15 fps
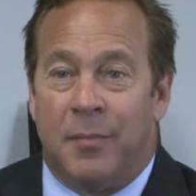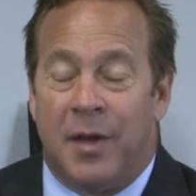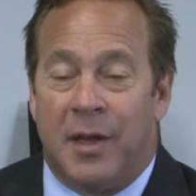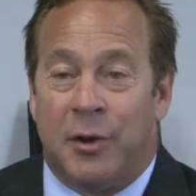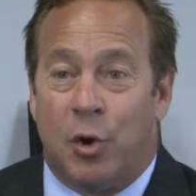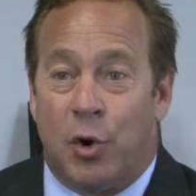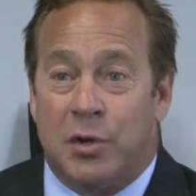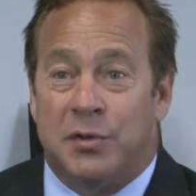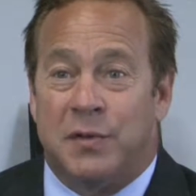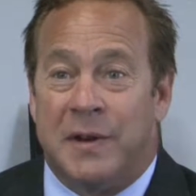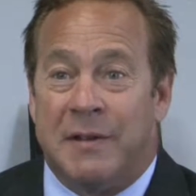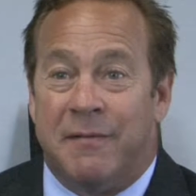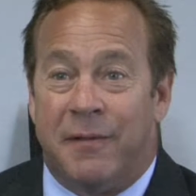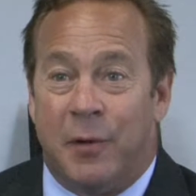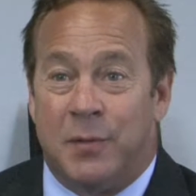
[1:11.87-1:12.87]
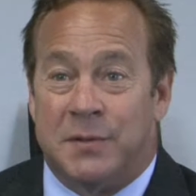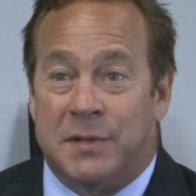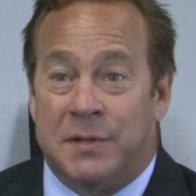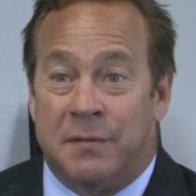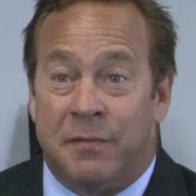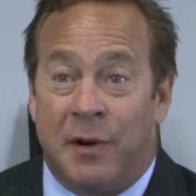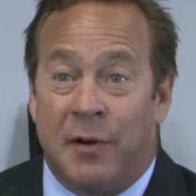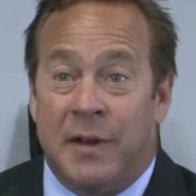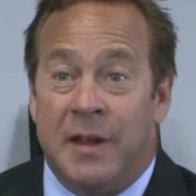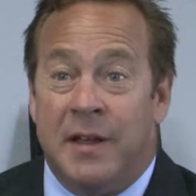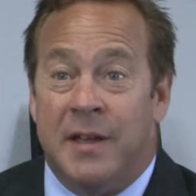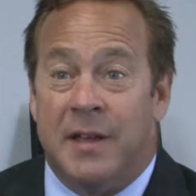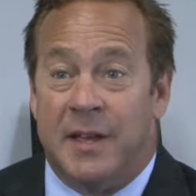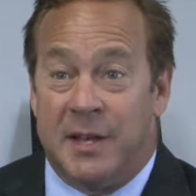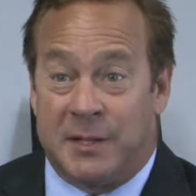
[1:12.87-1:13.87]
Incarcerating folks is a very
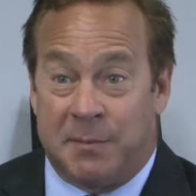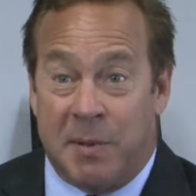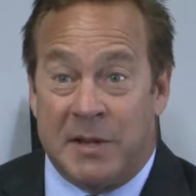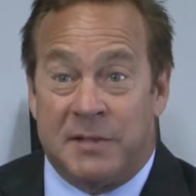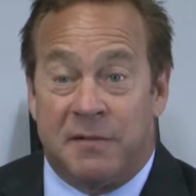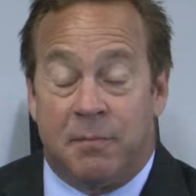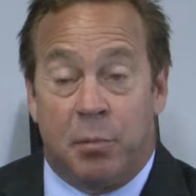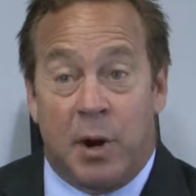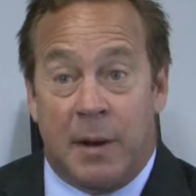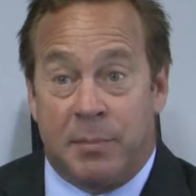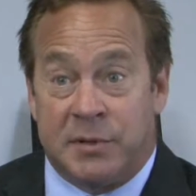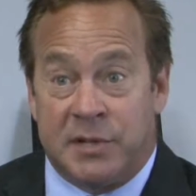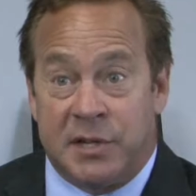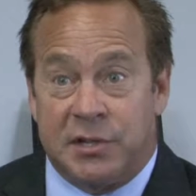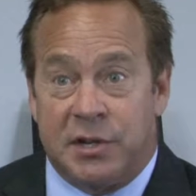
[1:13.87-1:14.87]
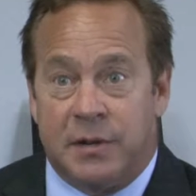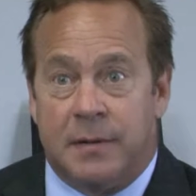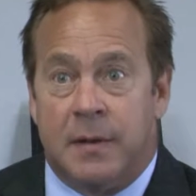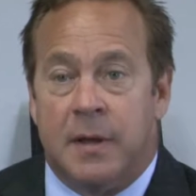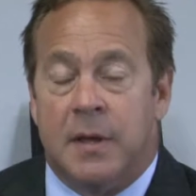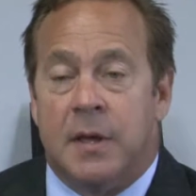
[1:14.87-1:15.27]
expensive proposition.